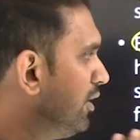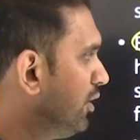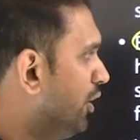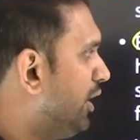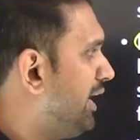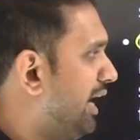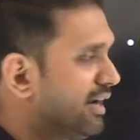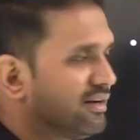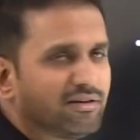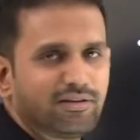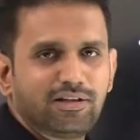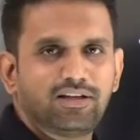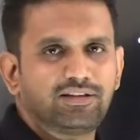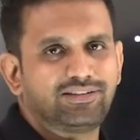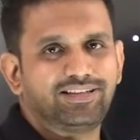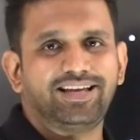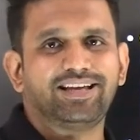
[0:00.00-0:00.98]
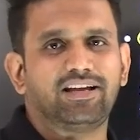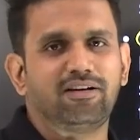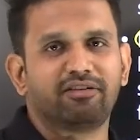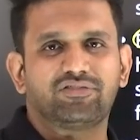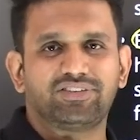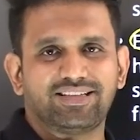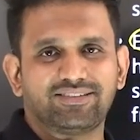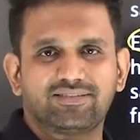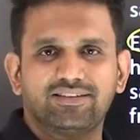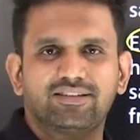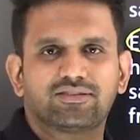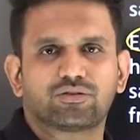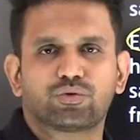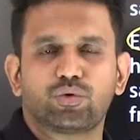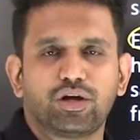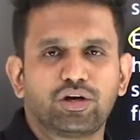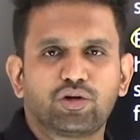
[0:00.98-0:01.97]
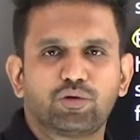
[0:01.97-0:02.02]
And if this is
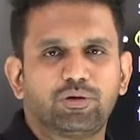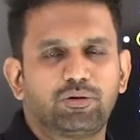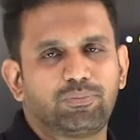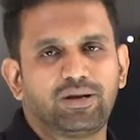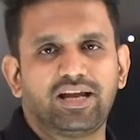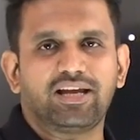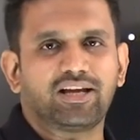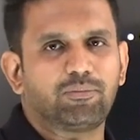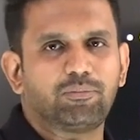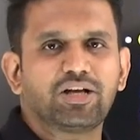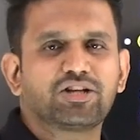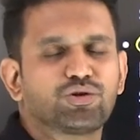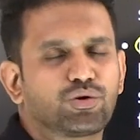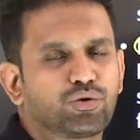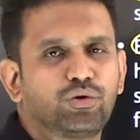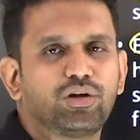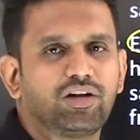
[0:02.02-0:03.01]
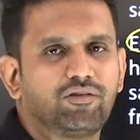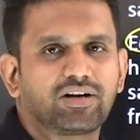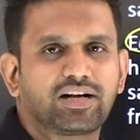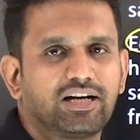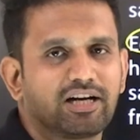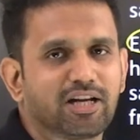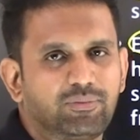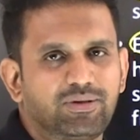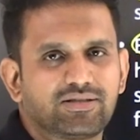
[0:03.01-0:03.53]
going to be playing a major role in our country,